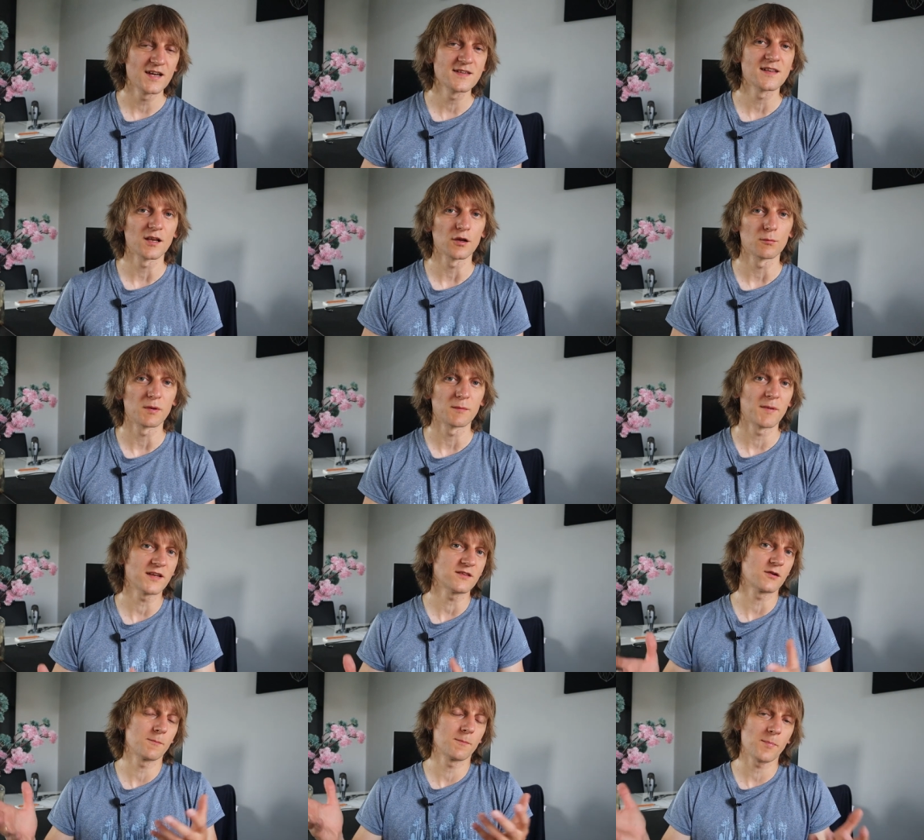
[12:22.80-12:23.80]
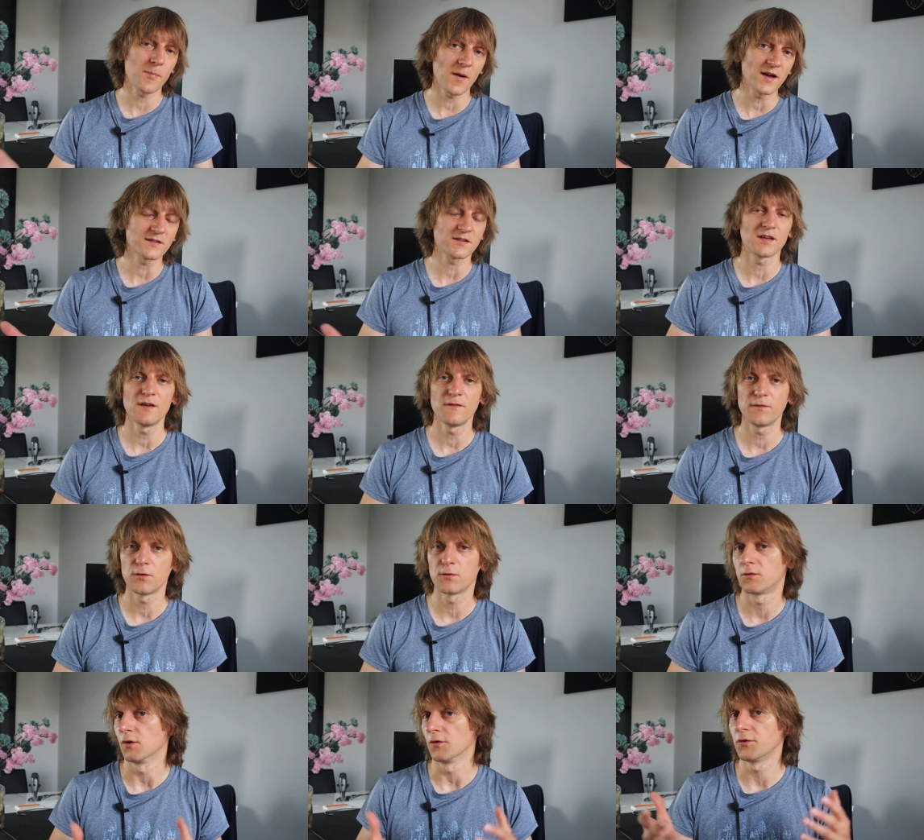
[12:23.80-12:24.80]
is a little bit better. But if
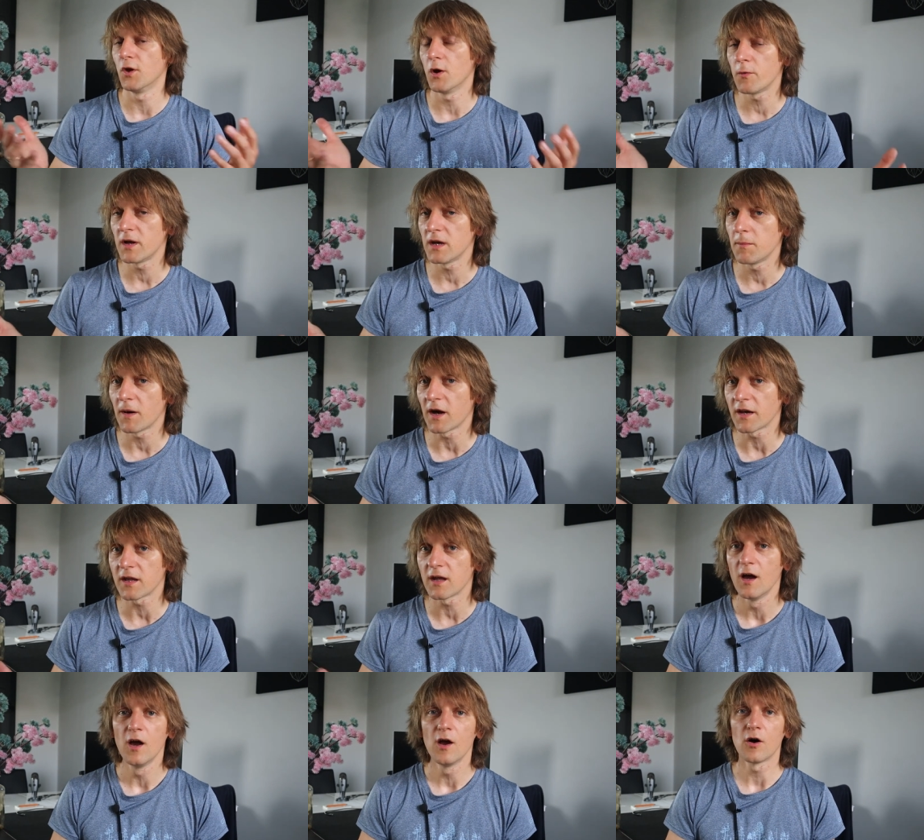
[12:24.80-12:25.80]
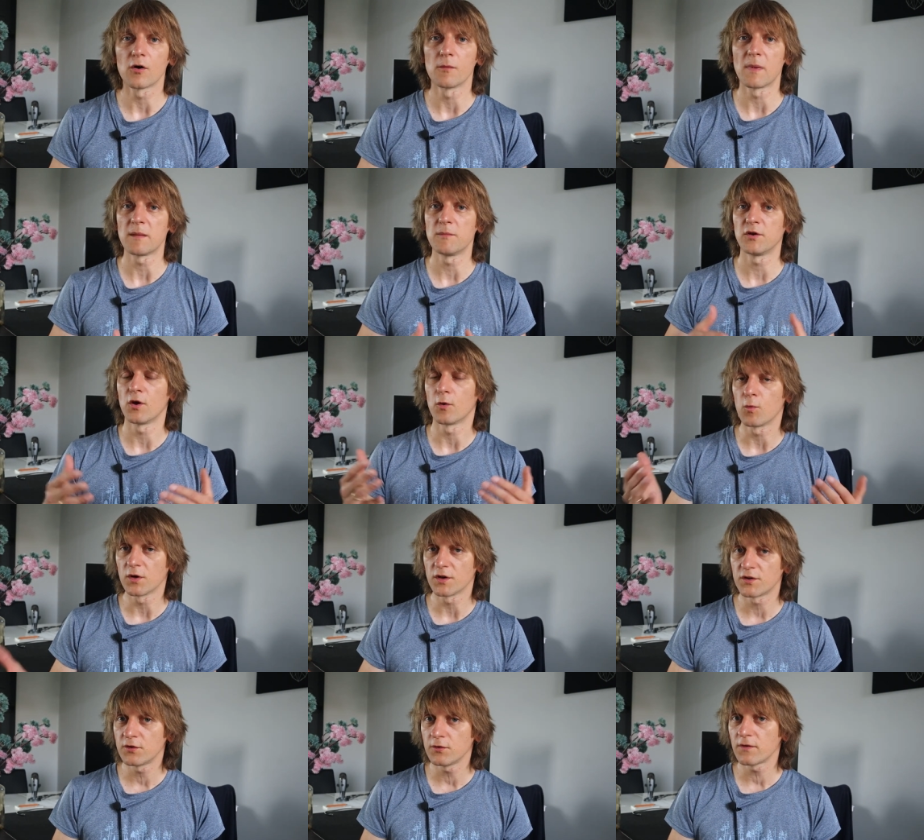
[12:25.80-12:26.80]
you don't know anybody, or maybe you don't
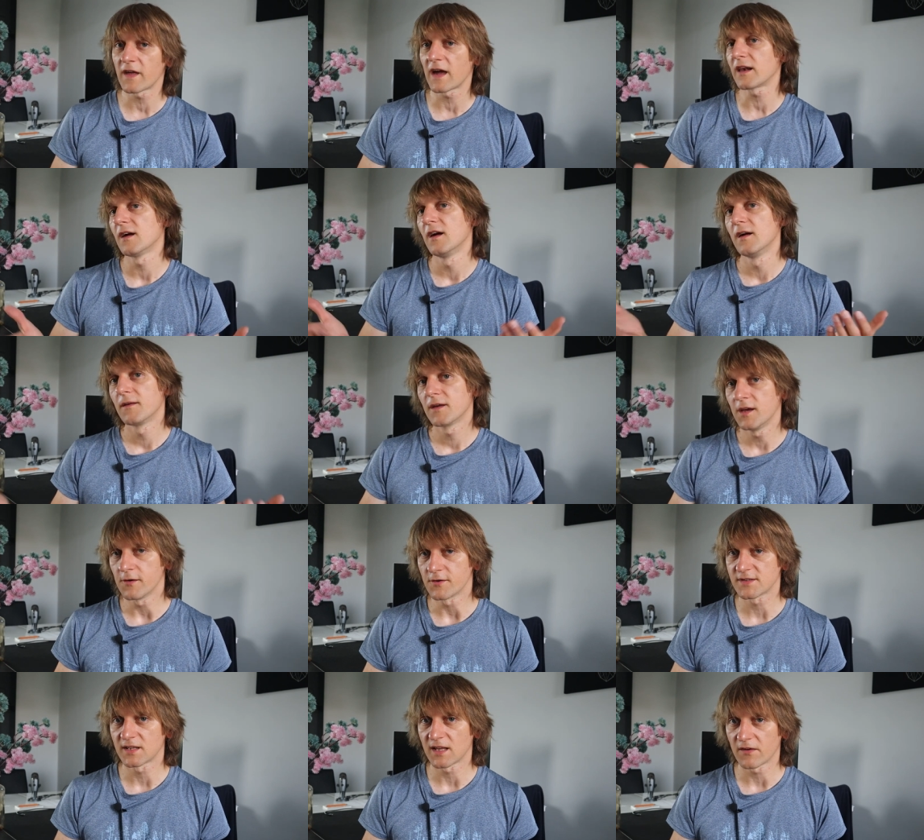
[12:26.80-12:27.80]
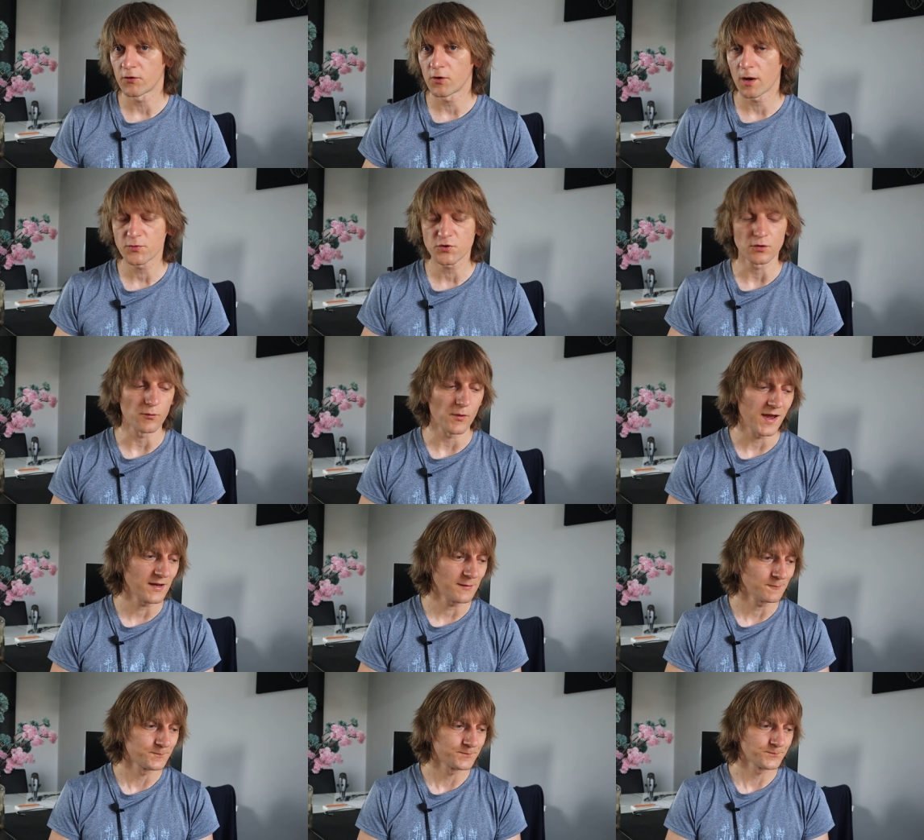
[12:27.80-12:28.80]
want to do that, here's another option, right?